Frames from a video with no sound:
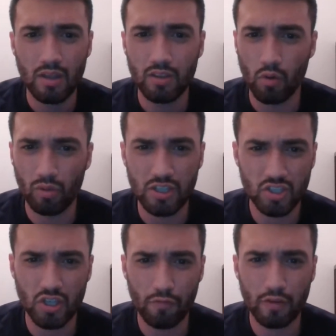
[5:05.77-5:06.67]
They're really
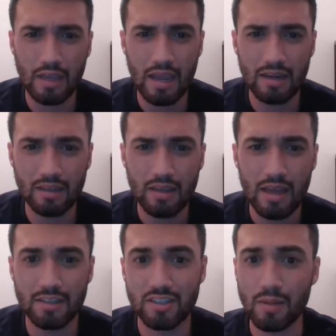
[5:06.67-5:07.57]
suffocating.
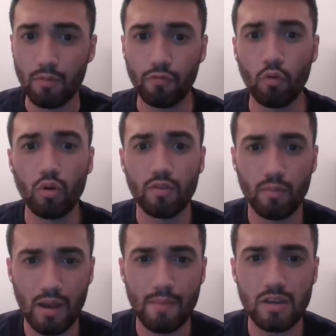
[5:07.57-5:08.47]
As I said before, the
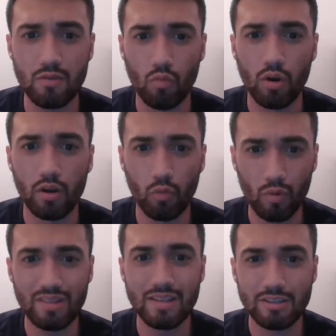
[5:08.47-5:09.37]
Miami Heat wanted to
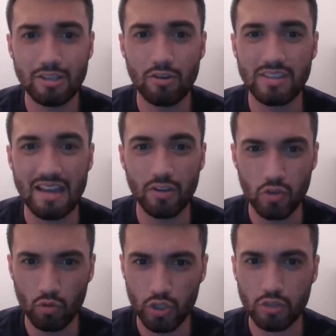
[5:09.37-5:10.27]
win this series. They had to
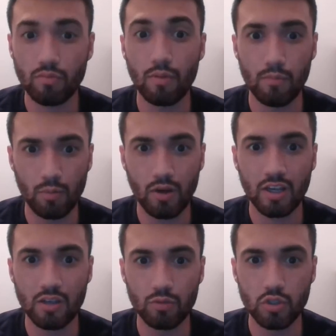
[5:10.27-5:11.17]
do just what
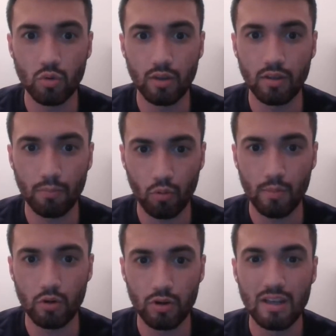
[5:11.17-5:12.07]
Milwaukee was doing on the
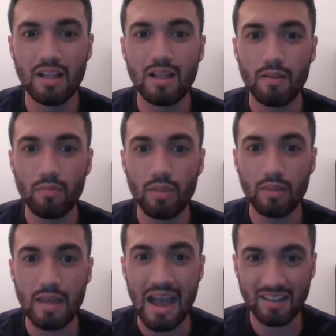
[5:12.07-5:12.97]
perimeter,
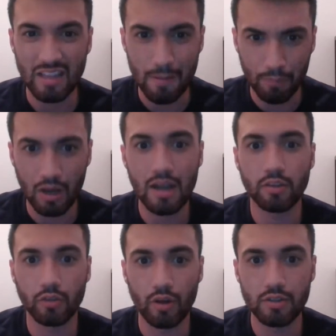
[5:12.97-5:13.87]
act like
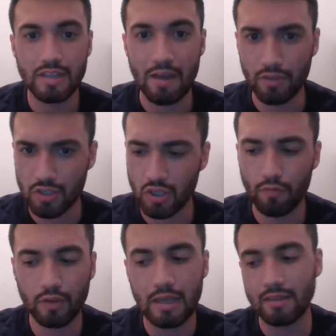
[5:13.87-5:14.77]
pythons. They had to
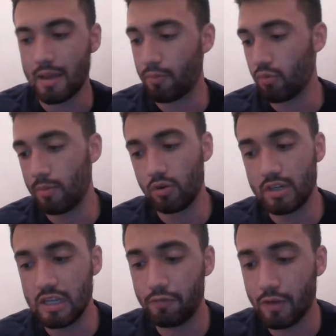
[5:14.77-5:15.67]
suffocate that perimeter
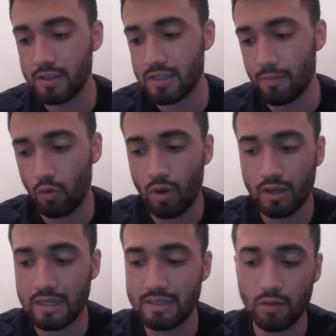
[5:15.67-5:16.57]
defense, and
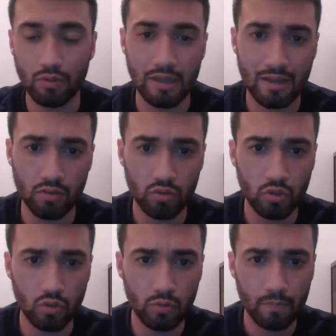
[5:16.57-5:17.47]
Milwaukee did what they had to
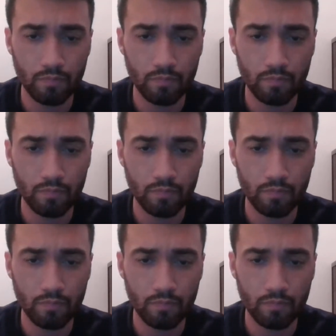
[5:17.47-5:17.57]
do.